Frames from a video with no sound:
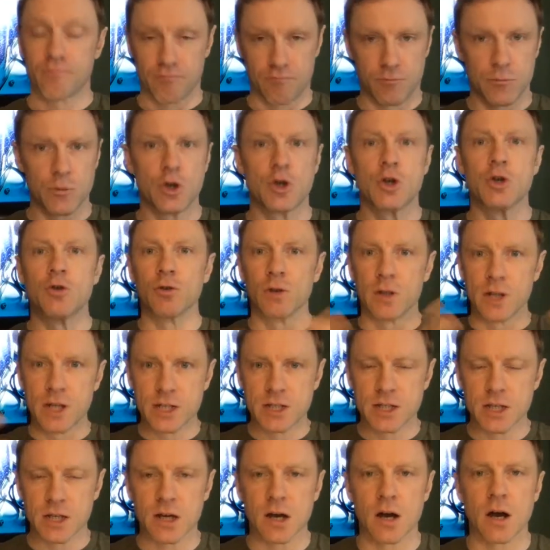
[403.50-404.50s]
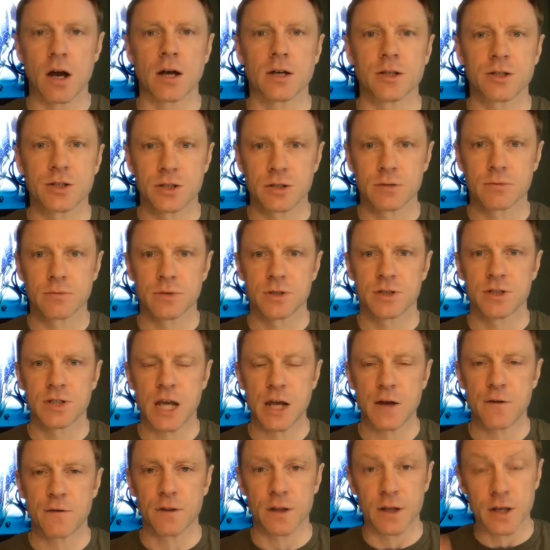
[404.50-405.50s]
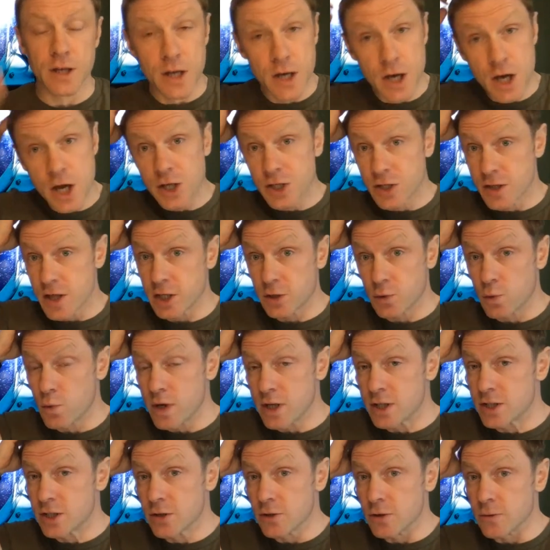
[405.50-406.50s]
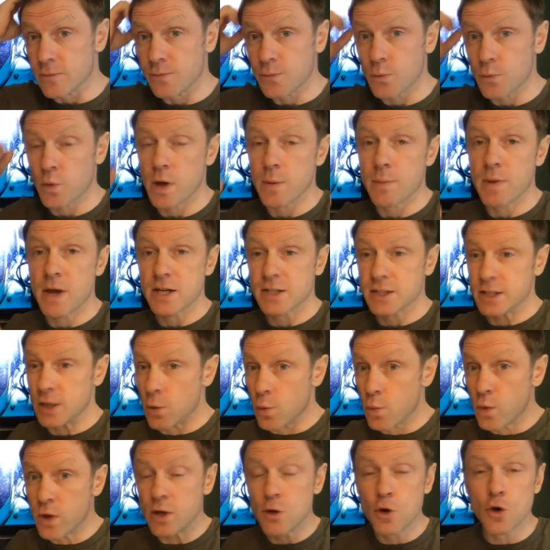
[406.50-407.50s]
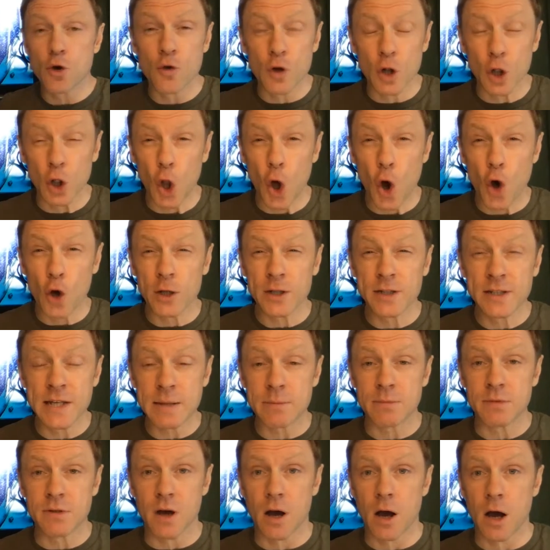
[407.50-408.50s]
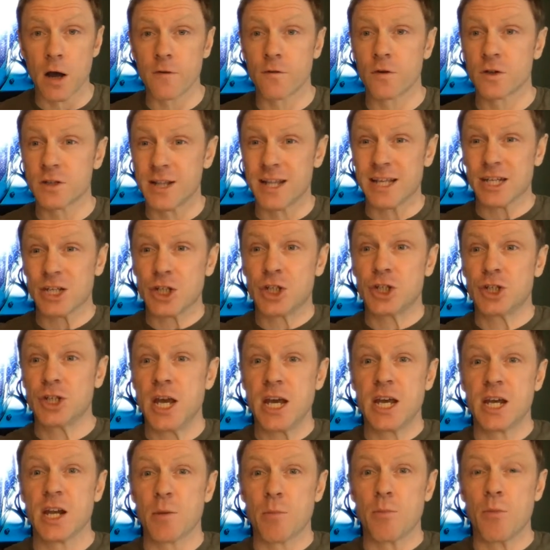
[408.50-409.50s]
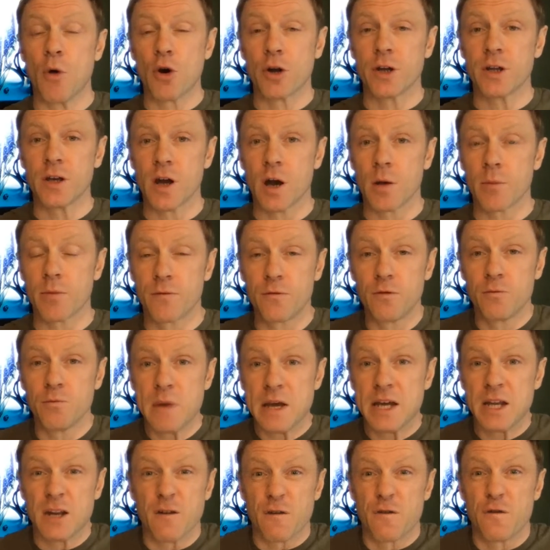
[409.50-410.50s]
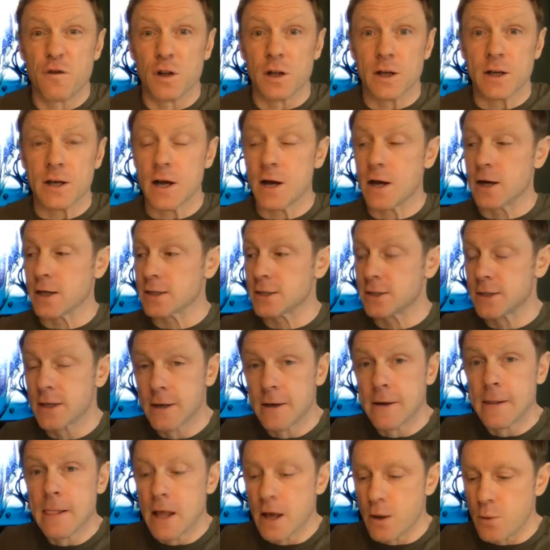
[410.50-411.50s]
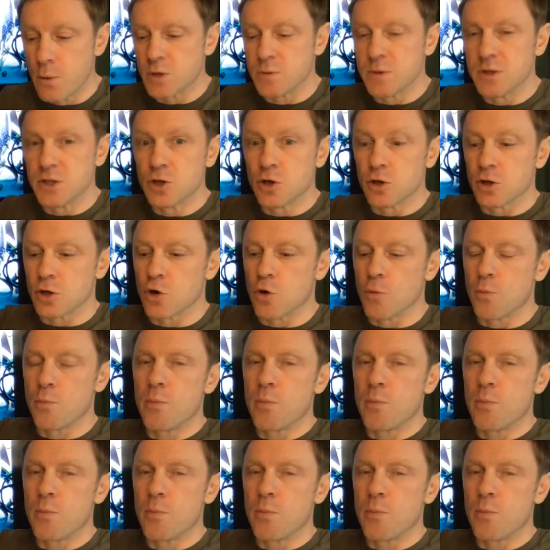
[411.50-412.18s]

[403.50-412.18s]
you can release the gas safely. So that's what we do. We basically, when we go a long, deep dive, it's like shaking a body up, making it full of gas, which means you've got to go